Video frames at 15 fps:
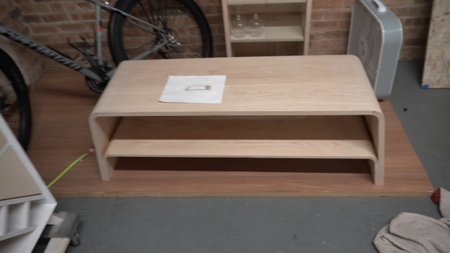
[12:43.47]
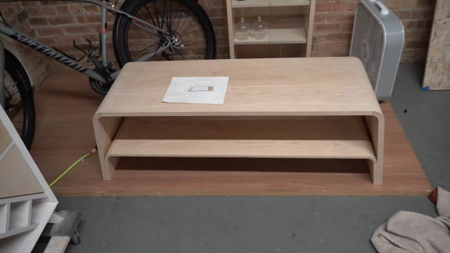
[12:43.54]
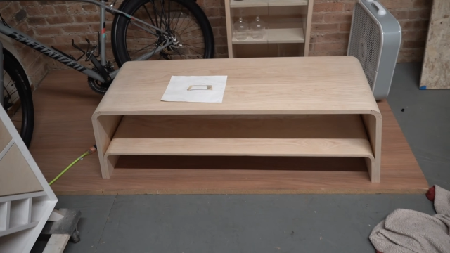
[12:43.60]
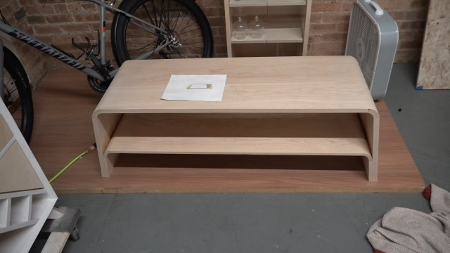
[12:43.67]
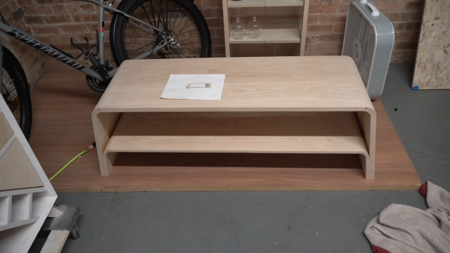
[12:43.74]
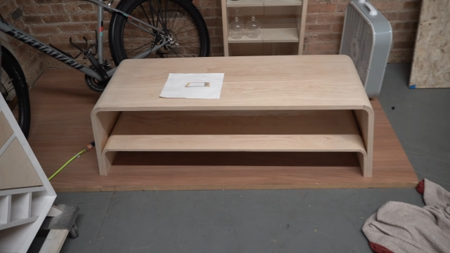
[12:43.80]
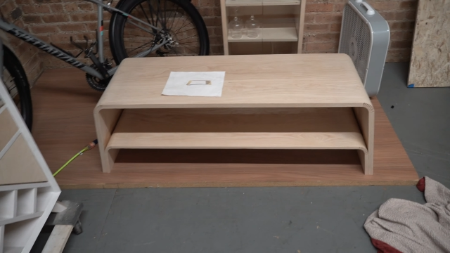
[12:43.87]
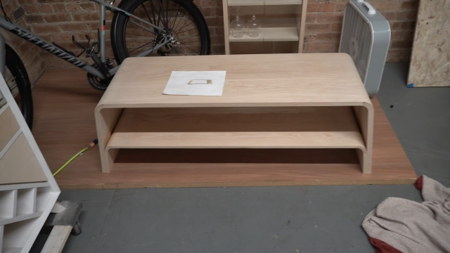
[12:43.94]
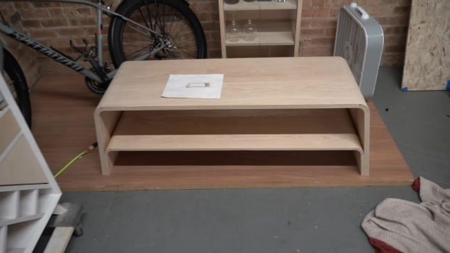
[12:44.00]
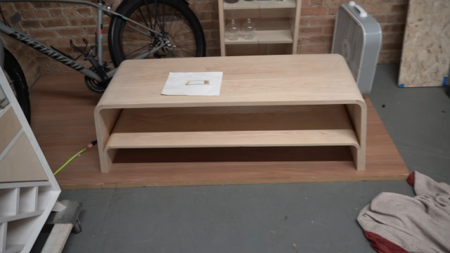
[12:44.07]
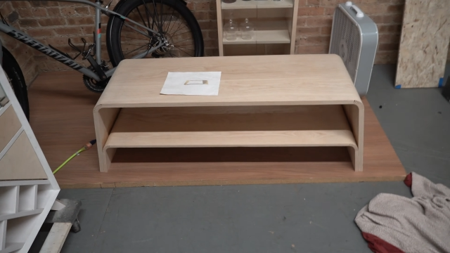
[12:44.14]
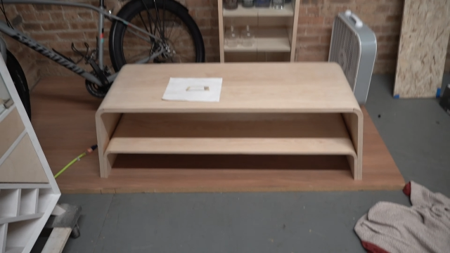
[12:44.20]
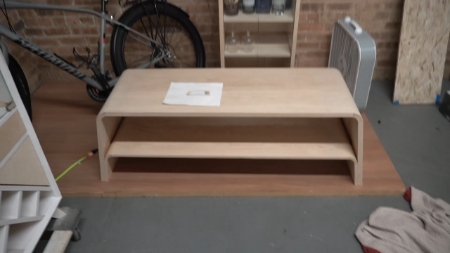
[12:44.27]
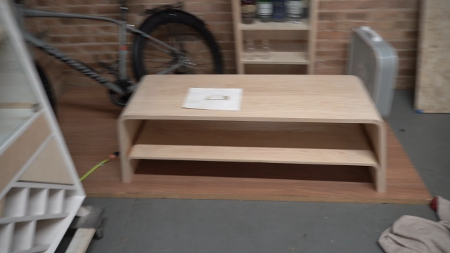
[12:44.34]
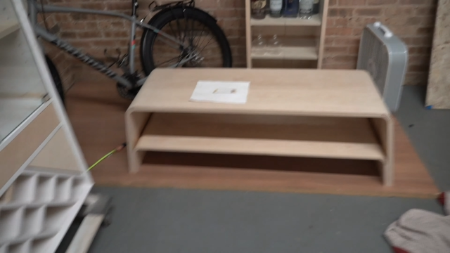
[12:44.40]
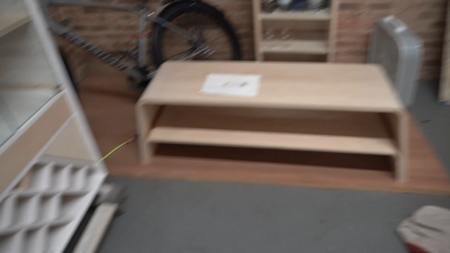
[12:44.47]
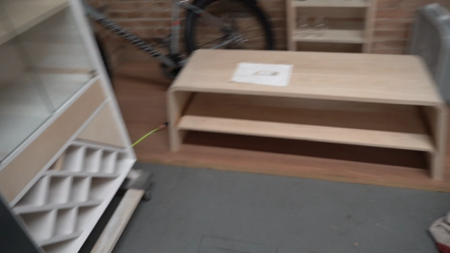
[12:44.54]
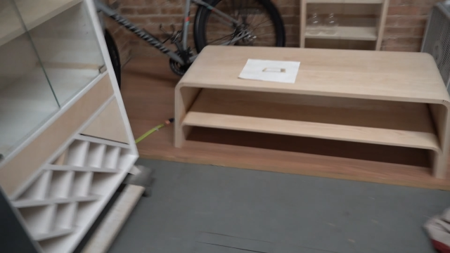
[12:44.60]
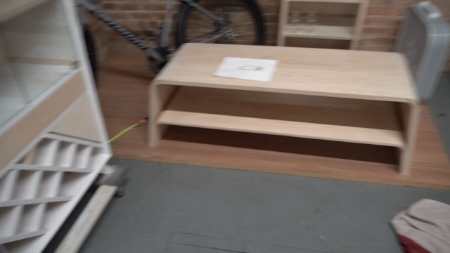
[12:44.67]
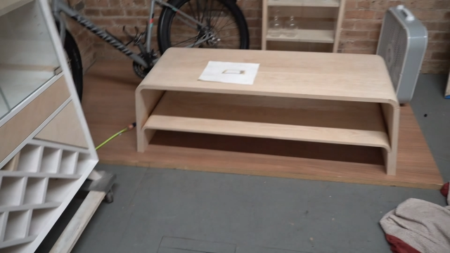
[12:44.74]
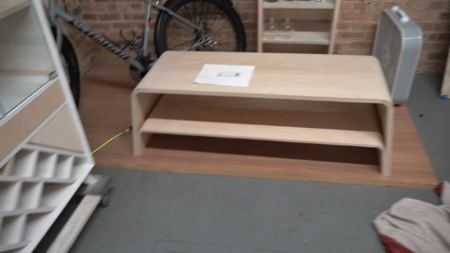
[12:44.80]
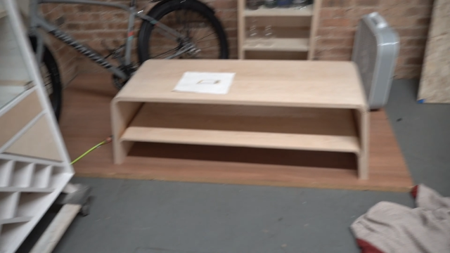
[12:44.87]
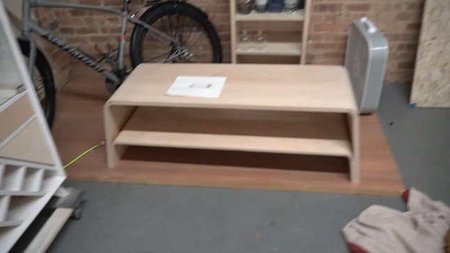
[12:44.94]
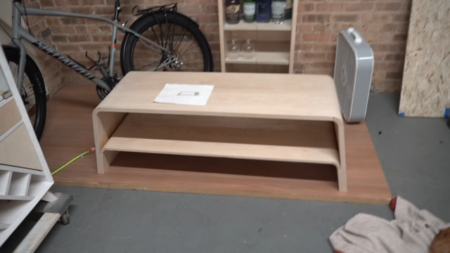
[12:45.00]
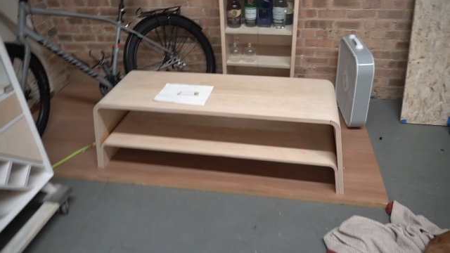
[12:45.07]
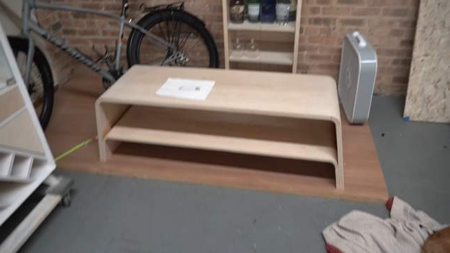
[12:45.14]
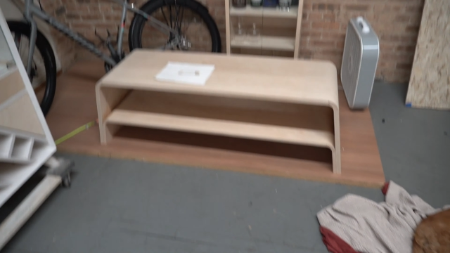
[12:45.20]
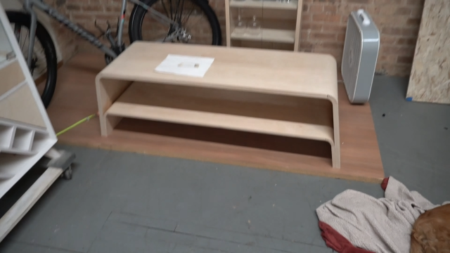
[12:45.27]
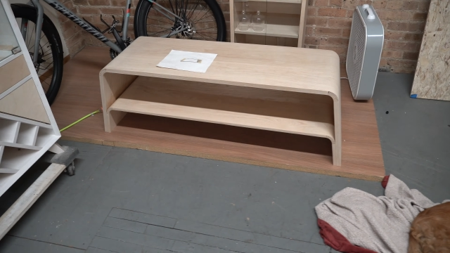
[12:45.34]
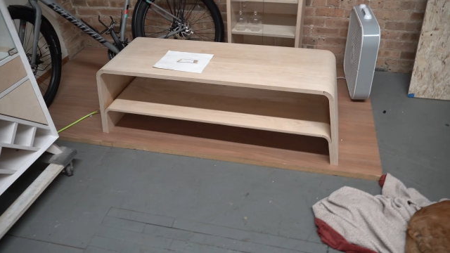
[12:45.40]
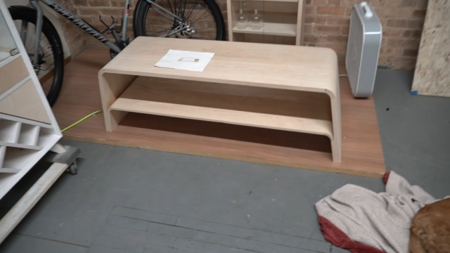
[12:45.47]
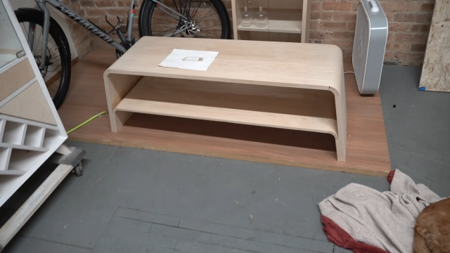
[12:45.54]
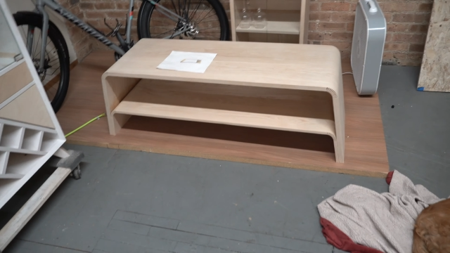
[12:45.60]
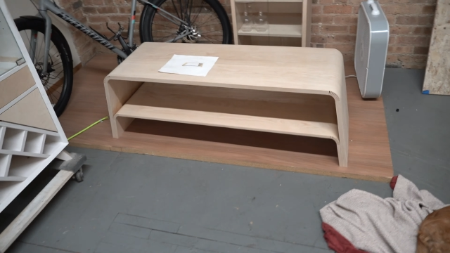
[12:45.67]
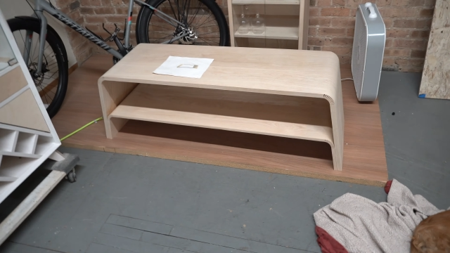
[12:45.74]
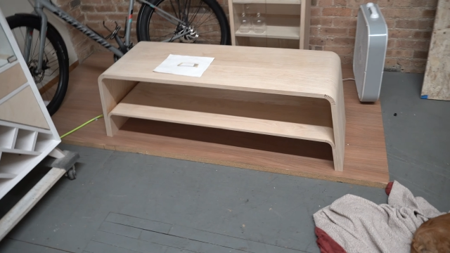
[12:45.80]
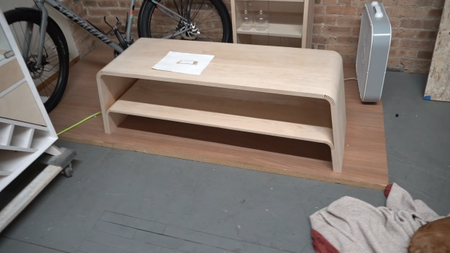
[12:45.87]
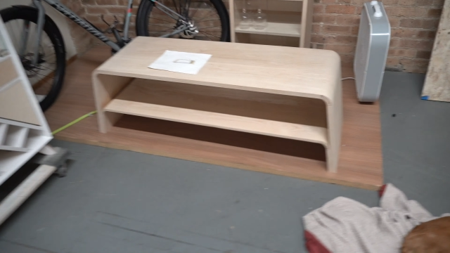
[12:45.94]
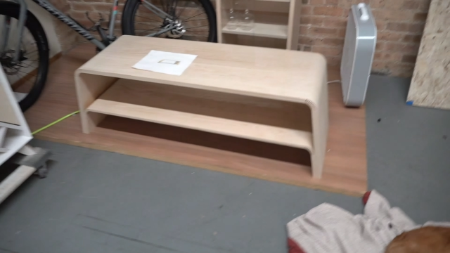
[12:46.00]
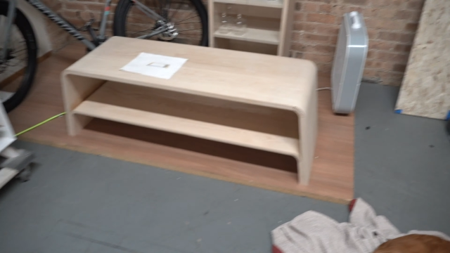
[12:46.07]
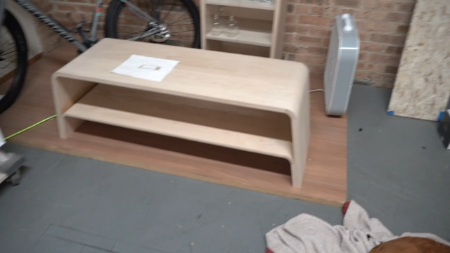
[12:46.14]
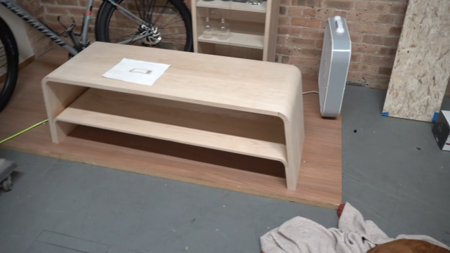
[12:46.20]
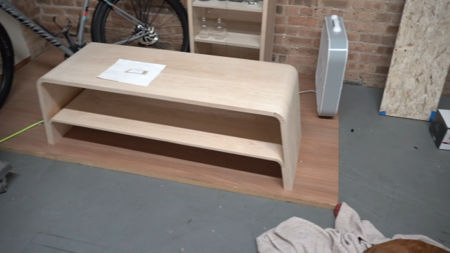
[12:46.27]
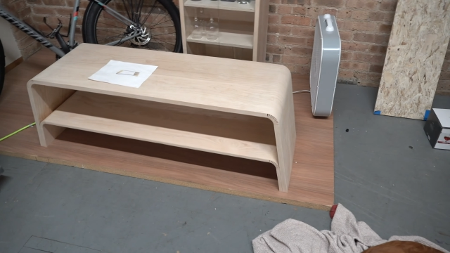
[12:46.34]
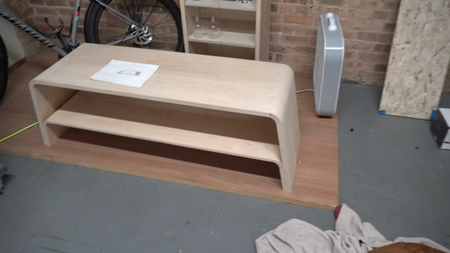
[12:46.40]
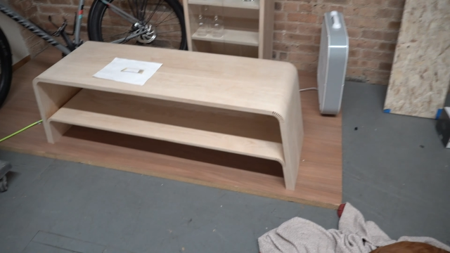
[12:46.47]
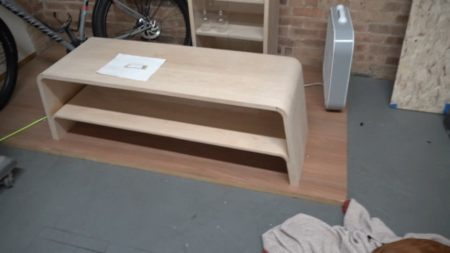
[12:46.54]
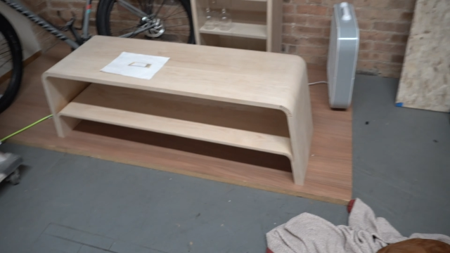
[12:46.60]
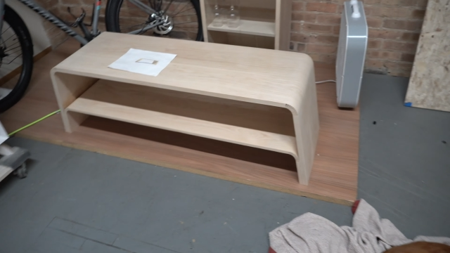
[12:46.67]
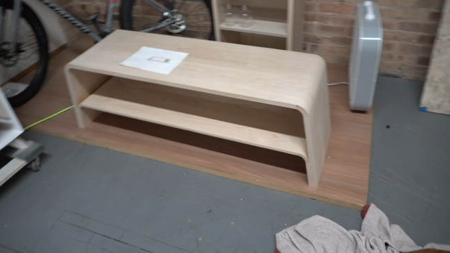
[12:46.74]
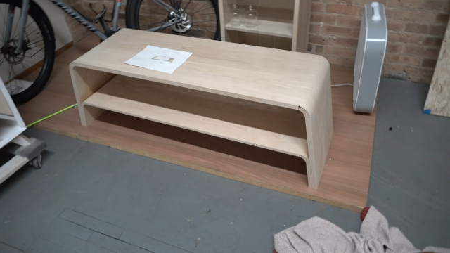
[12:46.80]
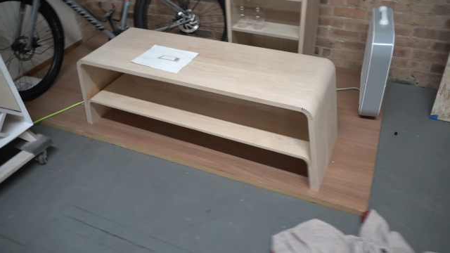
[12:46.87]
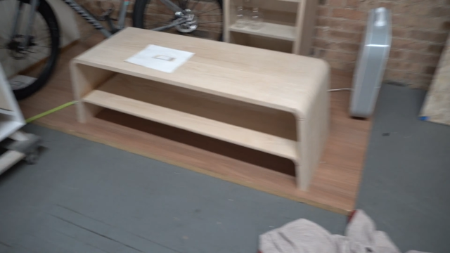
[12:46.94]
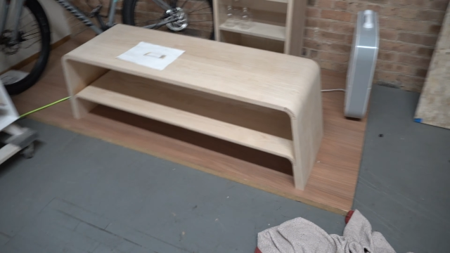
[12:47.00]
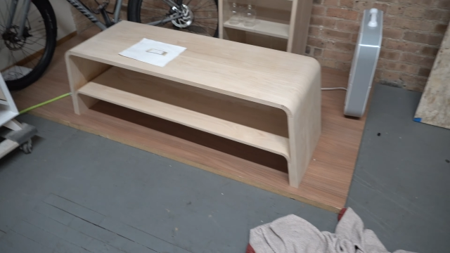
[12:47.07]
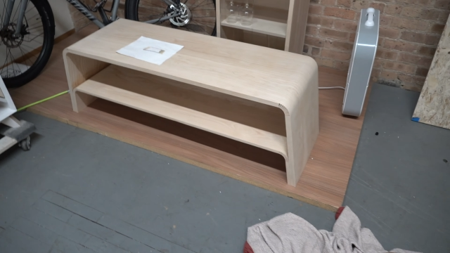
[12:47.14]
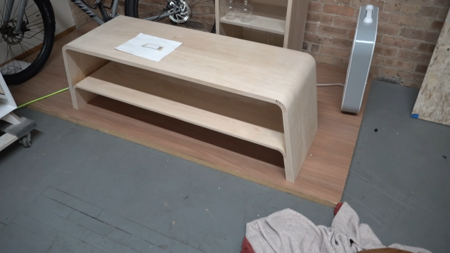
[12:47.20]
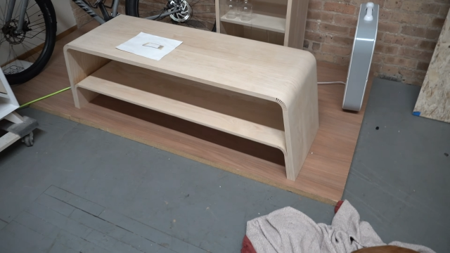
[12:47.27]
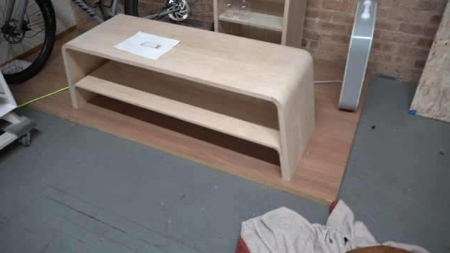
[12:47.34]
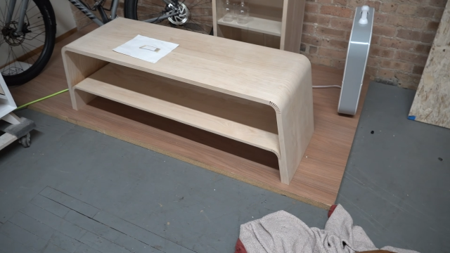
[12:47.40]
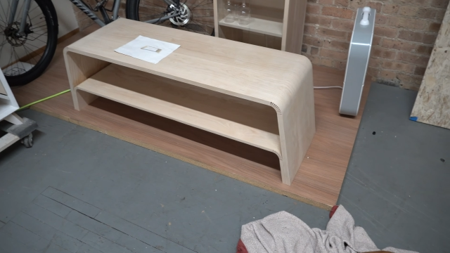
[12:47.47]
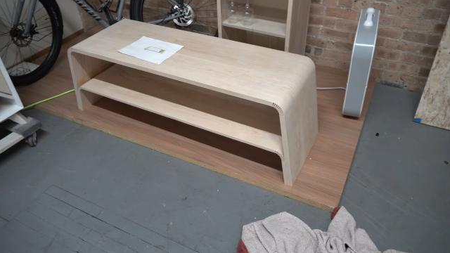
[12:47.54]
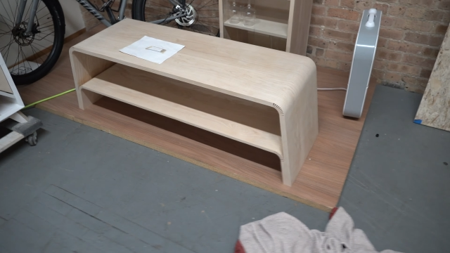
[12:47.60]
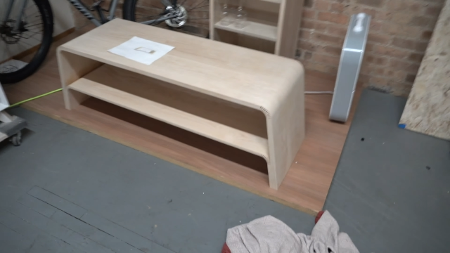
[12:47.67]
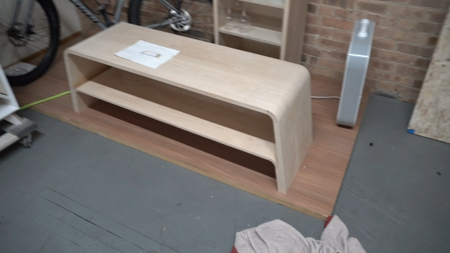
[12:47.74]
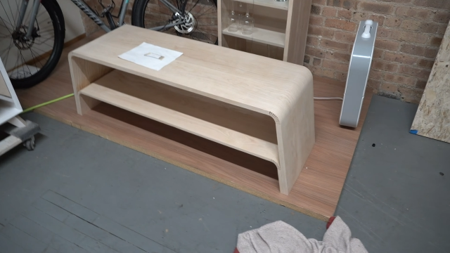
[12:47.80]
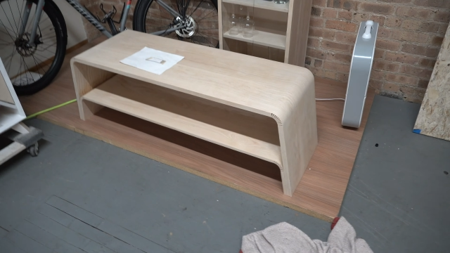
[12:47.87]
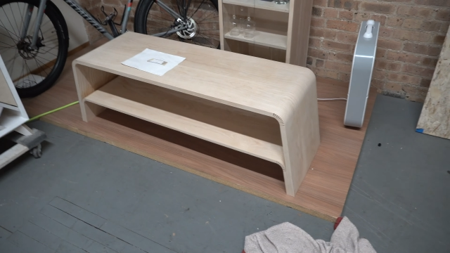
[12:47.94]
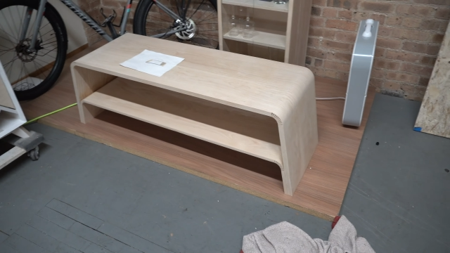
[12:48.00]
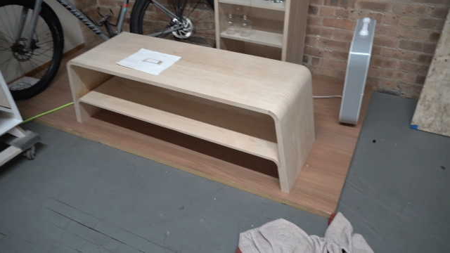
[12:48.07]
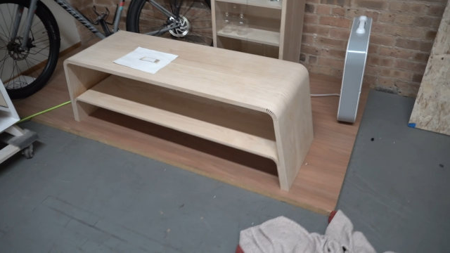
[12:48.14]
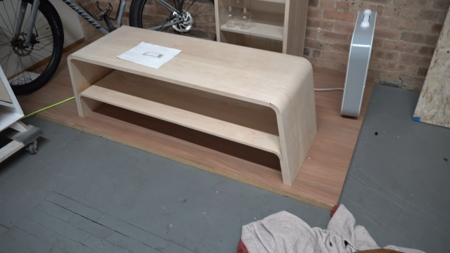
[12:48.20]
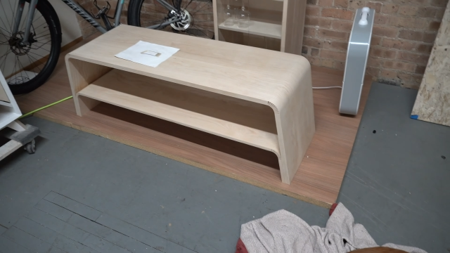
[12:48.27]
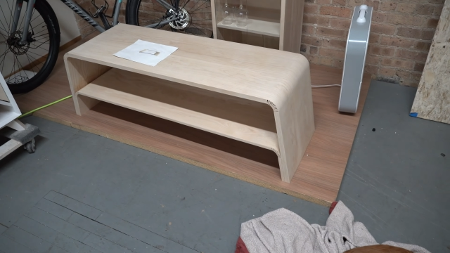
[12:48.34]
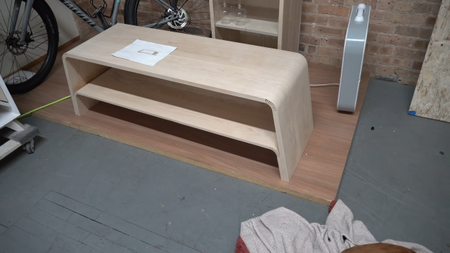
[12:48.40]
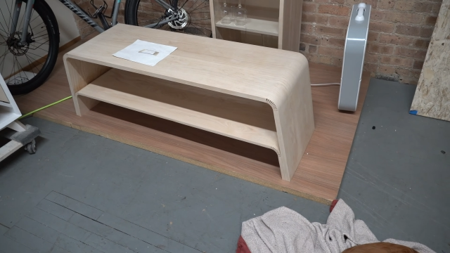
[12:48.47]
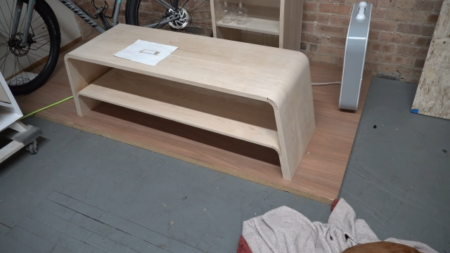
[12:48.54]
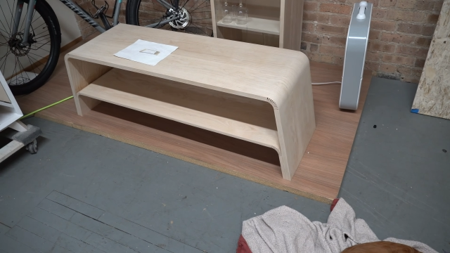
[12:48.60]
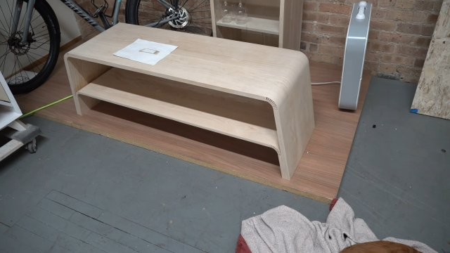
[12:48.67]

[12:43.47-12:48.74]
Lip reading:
Nobody's mouth can be seen.